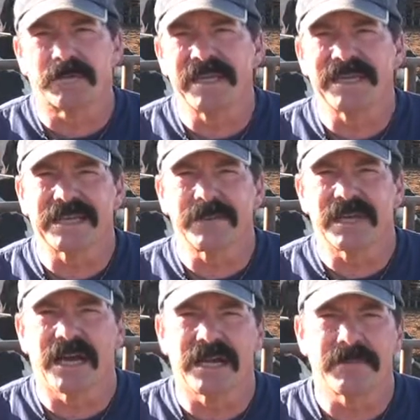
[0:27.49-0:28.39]
Immediately
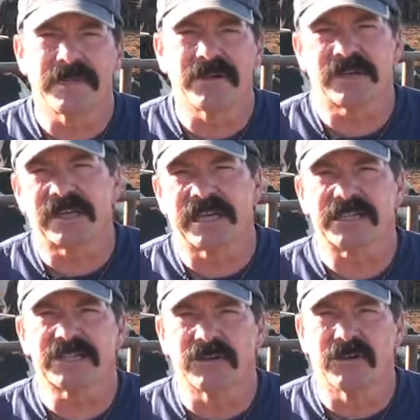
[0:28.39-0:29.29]
behind me are a
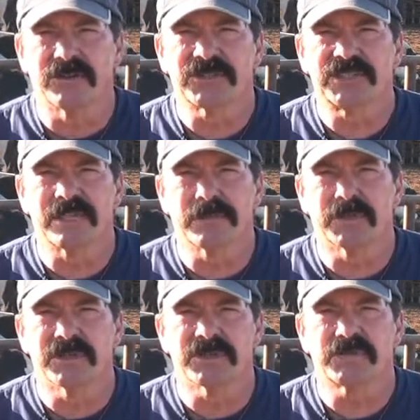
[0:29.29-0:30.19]
collection of Holstein
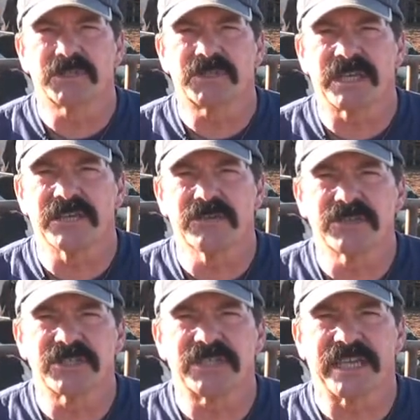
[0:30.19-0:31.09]
bulls, which they
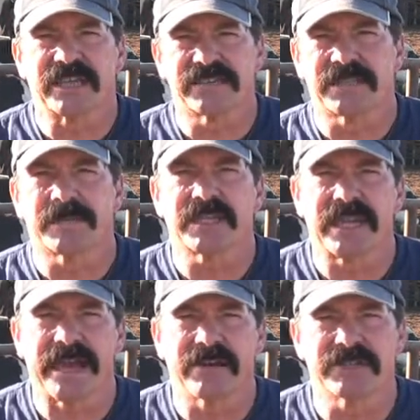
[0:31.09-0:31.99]
use to settle some of the
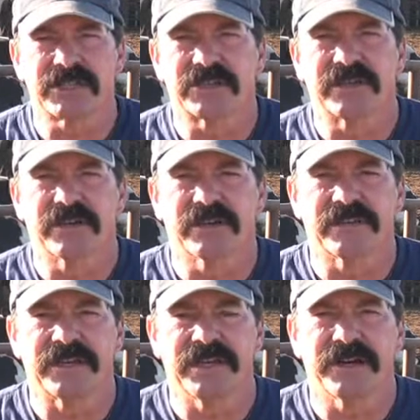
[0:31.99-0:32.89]
cows that are here
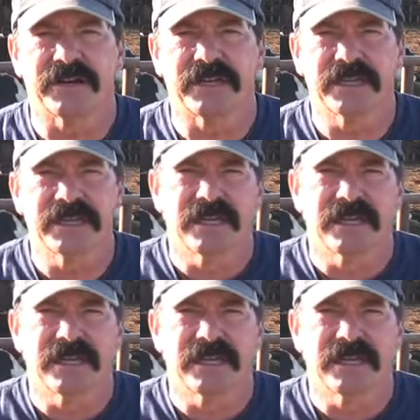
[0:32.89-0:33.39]
on the dairy.